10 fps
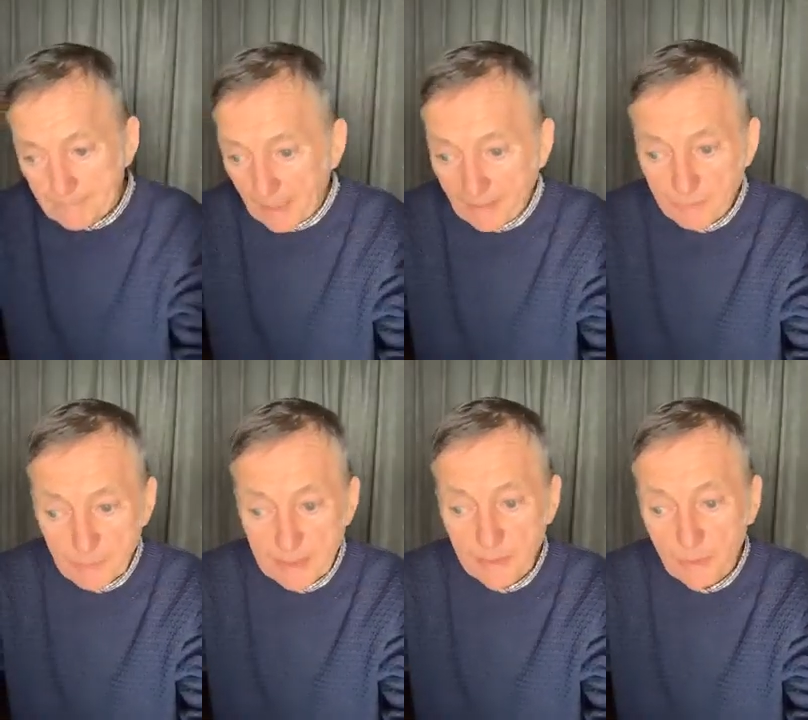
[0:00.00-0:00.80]
I have
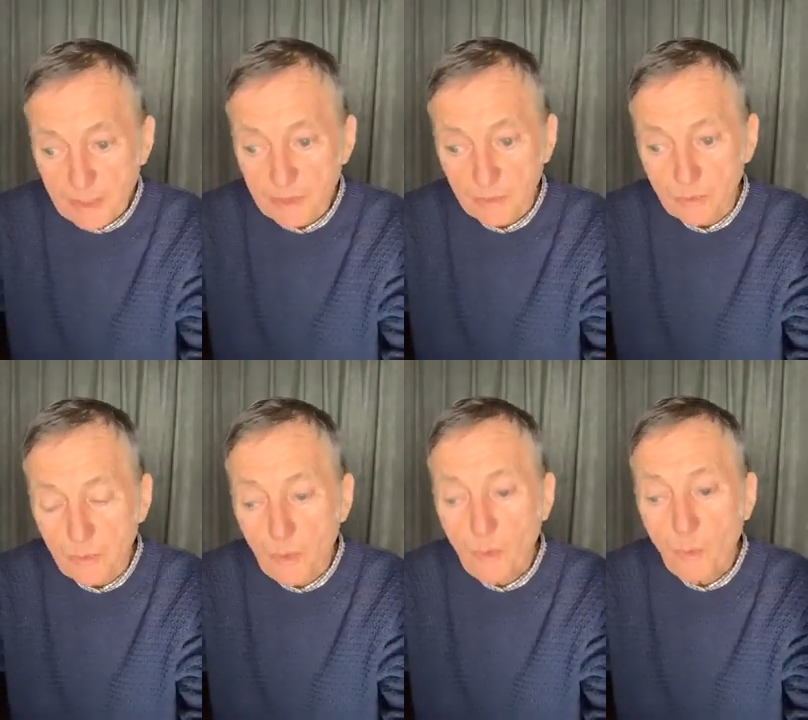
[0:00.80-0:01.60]
to ask the
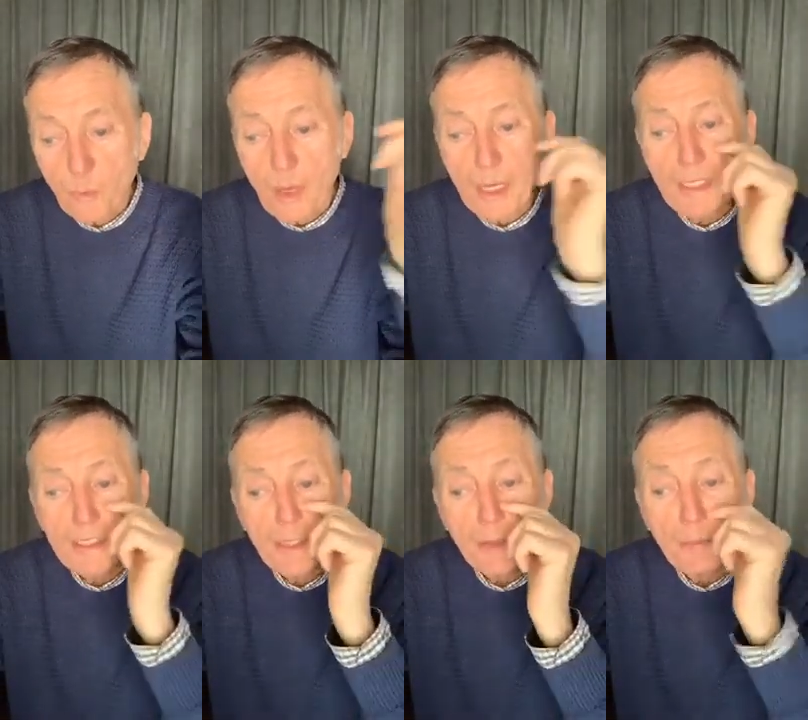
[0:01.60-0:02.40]
question,
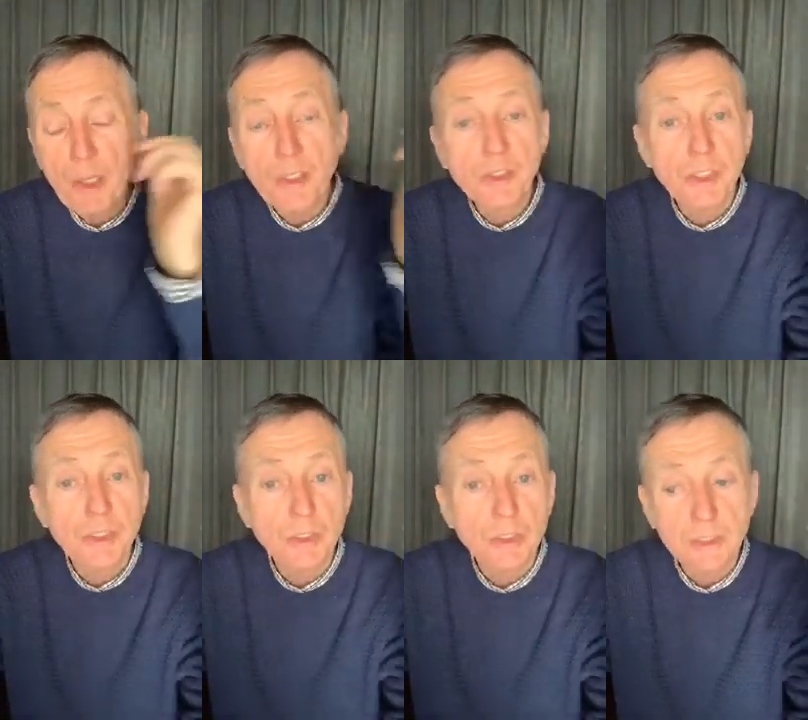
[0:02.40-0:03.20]
why are the
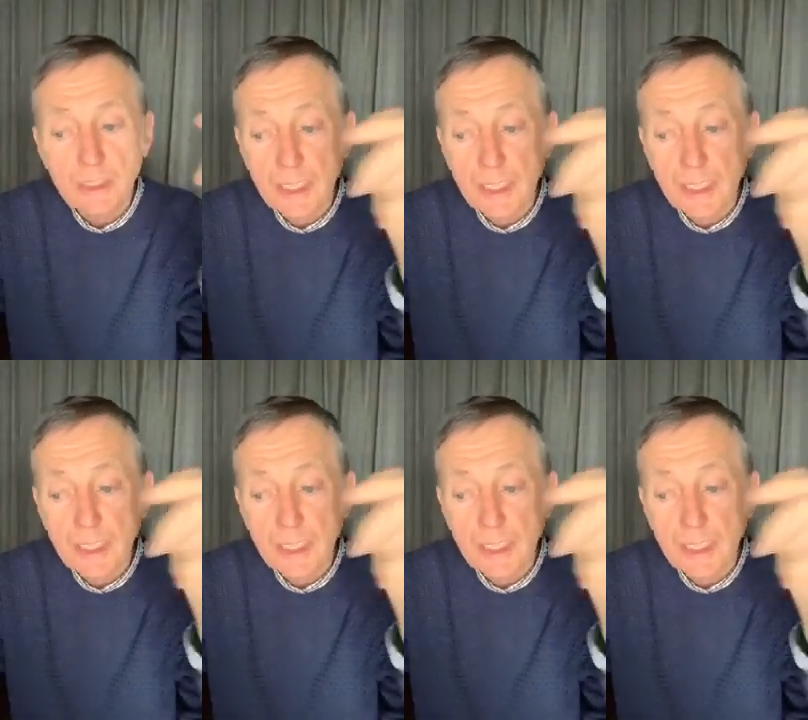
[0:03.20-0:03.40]
politicians